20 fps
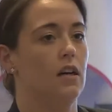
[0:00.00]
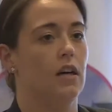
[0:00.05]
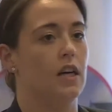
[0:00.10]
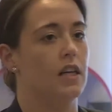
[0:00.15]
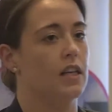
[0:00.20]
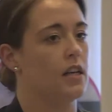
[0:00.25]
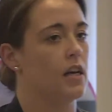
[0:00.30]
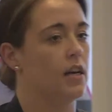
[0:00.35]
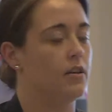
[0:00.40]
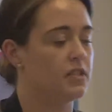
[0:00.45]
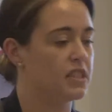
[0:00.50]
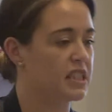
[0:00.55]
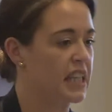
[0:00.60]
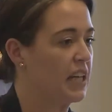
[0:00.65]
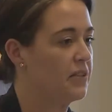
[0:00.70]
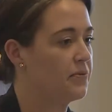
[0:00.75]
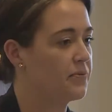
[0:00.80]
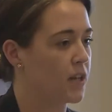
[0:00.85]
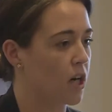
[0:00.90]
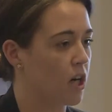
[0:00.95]
I don't know,
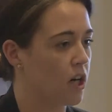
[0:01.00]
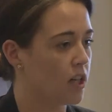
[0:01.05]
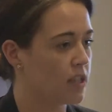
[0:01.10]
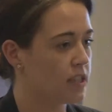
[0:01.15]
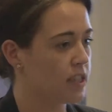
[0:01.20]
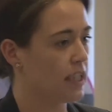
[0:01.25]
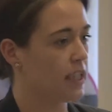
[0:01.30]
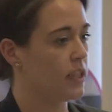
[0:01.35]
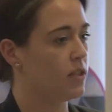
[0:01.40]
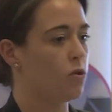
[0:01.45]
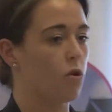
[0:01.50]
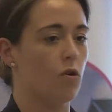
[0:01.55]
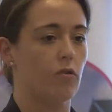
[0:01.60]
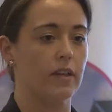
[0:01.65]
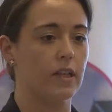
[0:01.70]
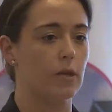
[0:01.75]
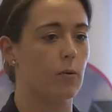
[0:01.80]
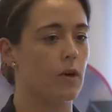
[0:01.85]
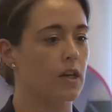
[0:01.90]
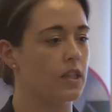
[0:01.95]
safeguarding or
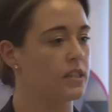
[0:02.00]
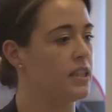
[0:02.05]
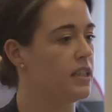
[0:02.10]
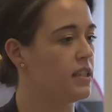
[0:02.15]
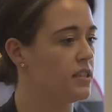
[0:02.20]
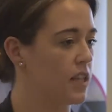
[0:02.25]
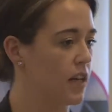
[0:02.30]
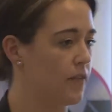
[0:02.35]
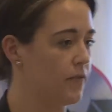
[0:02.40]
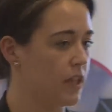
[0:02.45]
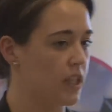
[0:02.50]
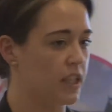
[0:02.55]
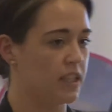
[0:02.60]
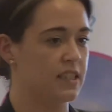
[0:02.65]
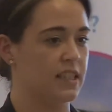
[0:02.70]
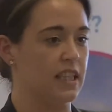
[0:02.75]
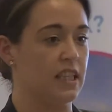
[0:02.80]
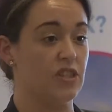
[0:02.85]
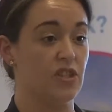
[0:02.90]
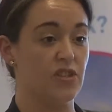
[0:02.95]
equality and
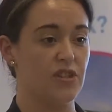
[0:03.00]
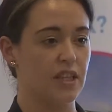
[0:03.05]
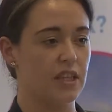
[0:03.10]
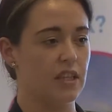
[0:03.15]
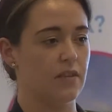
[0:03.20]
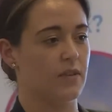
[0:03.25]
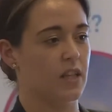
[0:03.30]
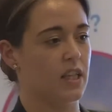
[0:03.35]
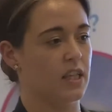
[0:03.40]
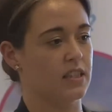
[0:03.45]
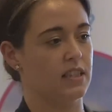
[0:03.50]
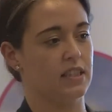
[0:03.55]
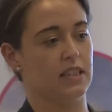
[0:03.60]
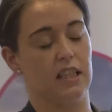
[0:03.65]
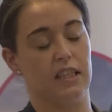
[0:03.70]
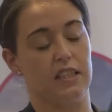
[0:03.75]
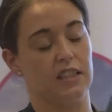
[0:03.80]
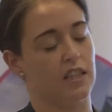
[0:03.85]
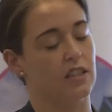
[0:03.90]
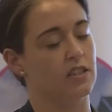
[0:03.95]
diversity, and you think you've answered
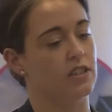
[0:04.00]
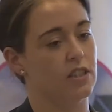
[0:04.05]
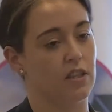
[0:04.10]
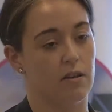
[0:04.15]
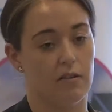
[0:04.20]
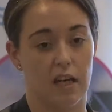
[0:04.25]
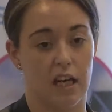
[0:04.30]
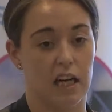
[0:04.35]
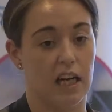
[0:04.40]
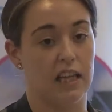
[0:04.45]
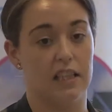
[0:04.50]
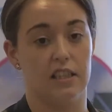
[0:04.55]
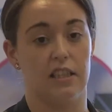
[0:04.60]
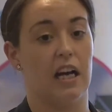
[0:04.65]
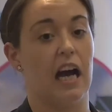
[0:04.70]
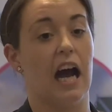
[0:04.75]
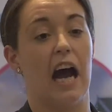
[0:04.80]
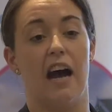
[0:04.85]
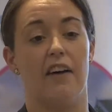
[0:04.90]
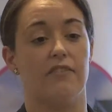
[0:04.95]
it and you go, do you know what, I
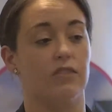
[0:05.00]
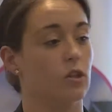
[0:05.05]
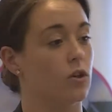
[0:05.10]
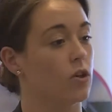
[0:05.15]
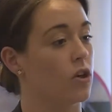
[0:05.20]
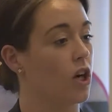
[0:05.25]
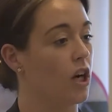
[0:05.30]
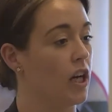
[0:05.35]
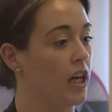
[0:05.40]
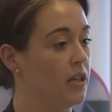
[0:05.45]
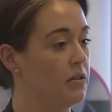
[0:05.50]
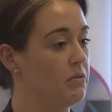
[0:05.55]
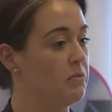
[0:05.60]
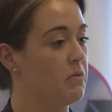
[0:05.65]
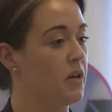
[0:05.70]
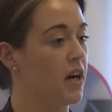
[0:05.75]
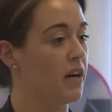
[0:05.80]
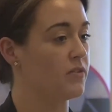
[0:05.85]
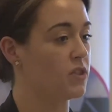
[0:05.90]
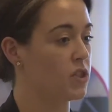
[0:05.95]
haven't got a clue,
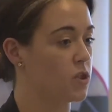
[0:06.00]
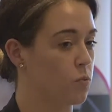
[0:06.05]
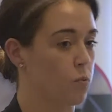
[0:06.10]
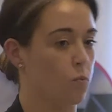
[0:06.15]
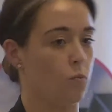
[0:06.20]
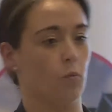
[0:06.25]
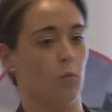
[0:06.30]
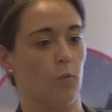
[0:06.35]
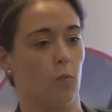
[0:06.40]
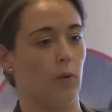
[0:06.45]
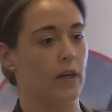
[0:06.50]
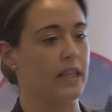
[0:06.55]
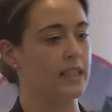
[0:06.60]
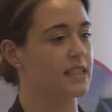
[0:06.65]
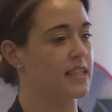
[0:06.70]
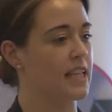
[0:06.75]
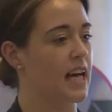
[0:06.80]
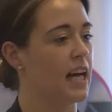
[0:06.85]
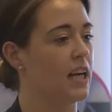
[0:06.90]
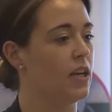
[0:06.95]
I've just
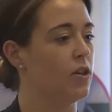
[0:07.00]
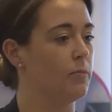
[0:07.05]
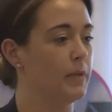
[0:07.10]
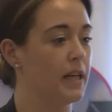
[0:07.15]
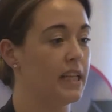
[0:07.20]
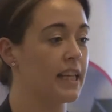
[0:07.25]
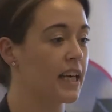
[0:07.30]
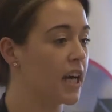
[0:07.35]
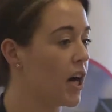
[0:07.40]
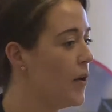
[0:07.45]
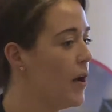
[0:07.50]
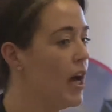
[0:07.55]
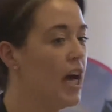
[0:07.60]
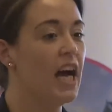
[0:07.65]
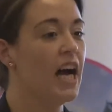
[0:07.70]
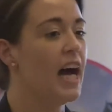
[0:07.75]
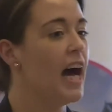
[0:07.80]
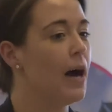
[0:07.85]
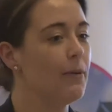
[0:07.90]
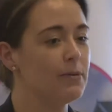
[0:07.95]
winged that a little bit. And they go,
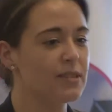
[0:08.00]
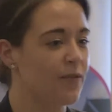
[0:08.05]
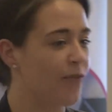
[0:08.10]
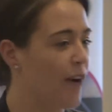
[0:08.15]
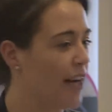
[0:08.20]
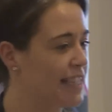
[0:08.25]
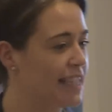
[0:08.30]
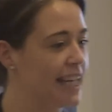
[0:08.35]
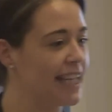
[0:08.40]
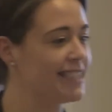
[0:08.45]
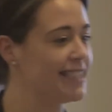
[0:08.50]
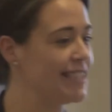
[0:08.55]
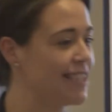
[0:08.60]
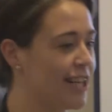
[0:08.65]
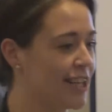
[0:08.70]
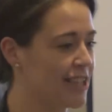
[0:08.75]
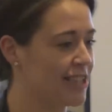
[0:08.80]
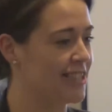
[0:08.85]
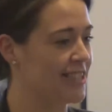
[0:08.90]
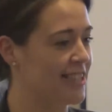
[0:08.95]
that was a fantastic
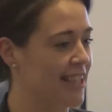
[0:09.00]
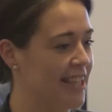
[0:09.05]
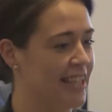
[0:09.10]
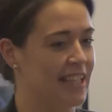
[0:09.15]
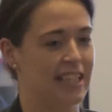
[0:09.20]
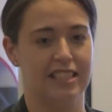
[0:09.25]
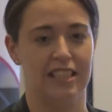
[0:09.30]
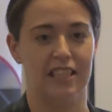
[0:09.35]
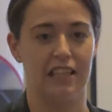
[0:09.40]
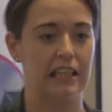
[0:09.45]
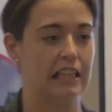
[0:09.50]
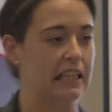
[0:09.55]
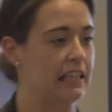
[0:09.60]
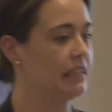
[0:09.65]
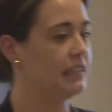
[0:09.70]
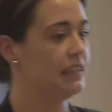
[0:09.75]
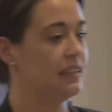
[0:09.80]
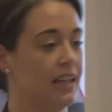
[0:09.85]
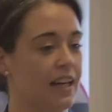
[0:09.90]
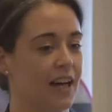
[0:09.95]
answer. And you're like,
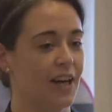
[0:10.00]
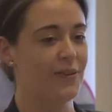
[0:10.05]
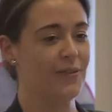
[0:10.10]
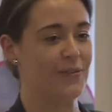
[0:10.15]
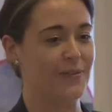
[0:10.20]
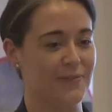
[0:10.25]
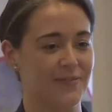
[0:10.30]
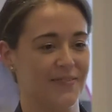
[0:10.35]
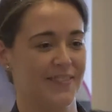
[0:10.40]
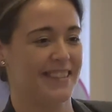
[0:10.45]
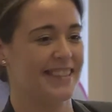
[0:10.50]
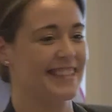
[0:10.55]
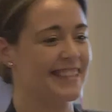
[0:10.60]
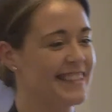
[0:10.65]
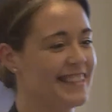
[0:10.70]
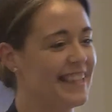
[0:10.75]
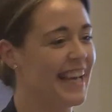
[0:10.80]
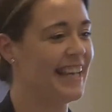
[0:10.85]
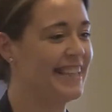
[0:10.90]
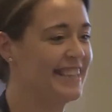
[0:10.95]
oh,
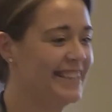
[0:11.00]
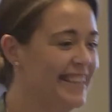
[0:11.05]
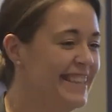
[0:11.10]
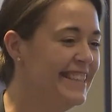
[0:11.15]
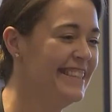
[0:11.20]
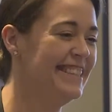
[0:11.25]
yay.